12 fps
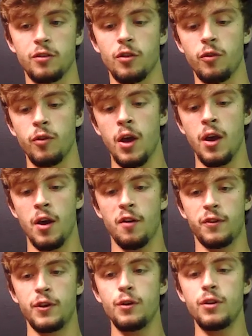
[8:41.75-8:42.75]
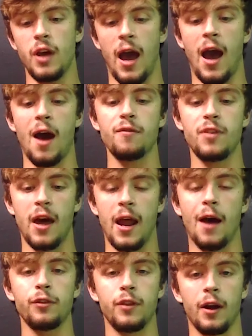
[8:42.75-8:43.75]
So for you to have that
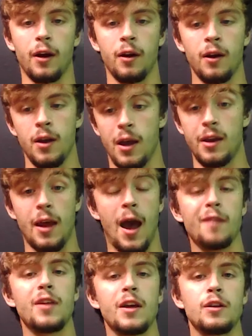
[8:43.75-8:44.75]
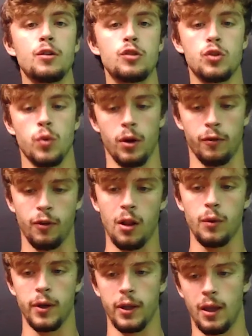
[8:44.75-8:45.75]
out there and to have that huge Twitter
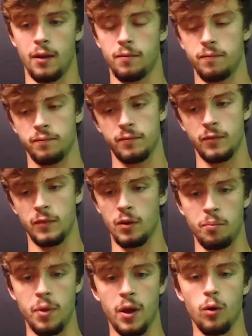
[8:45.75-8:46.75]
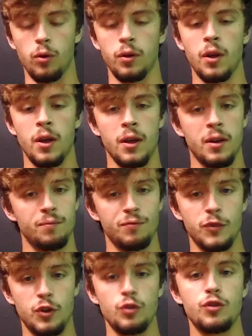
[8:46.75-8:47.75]
following and that big old
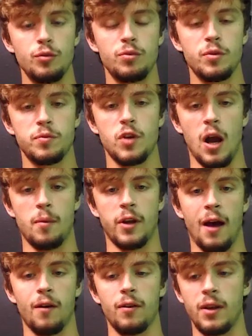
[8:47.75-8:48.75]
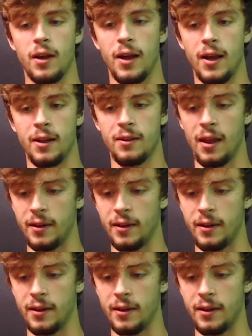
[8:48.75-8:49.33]
YouTube subscriber count, it